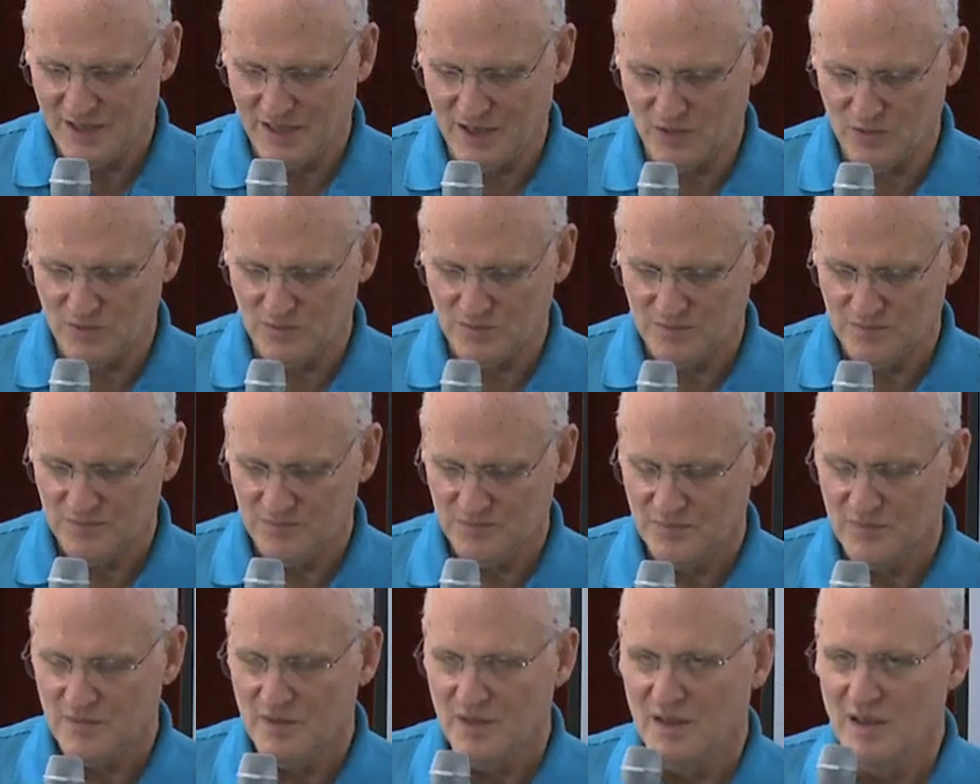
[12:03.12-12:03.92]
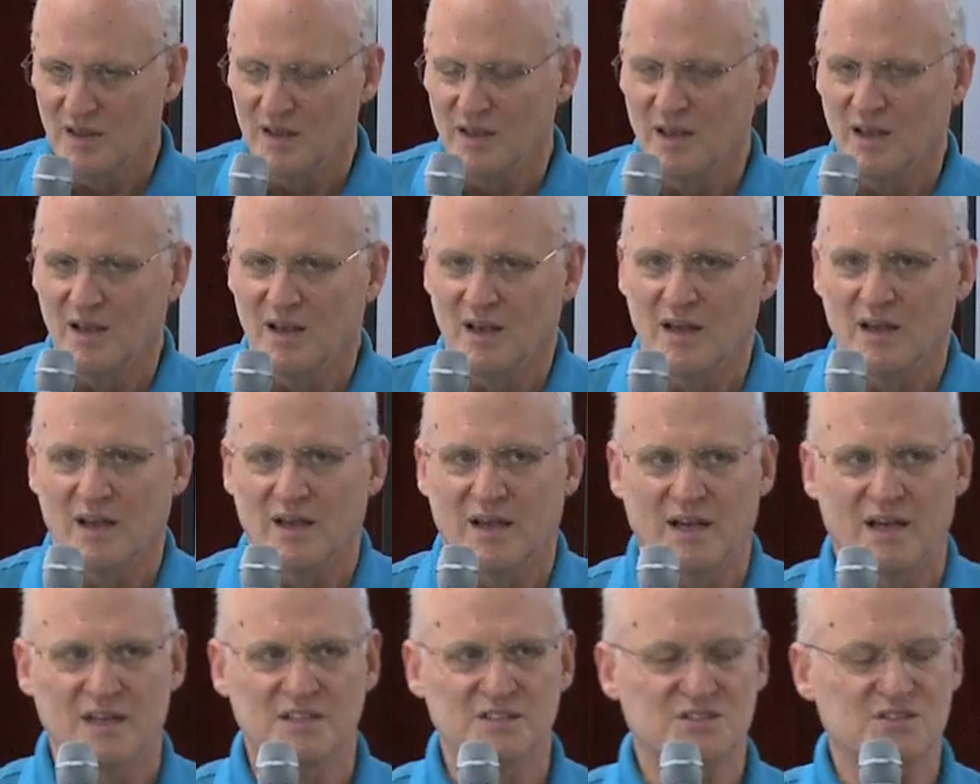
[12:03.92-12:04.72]
Now,
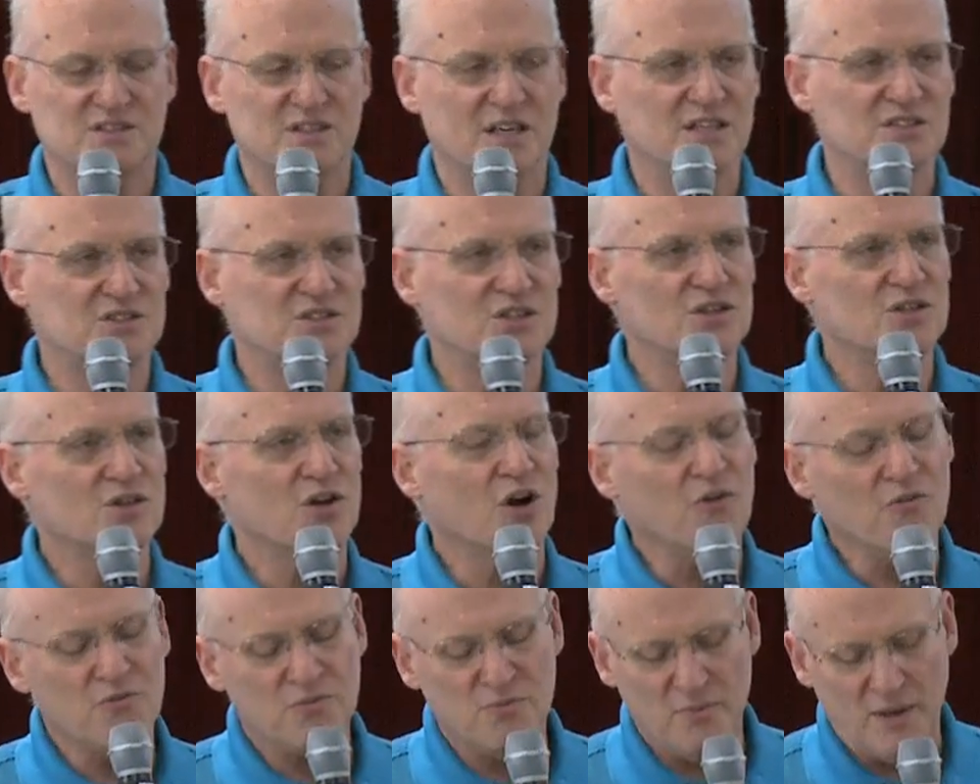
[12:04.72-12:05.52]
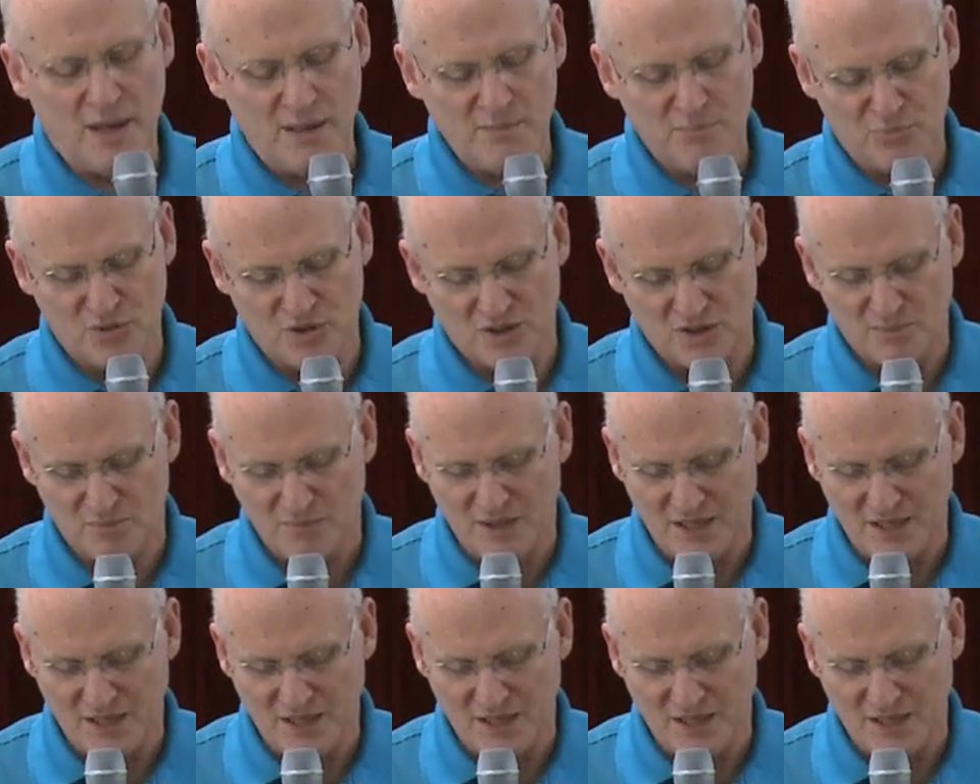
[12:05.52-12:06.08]
as you know from my book,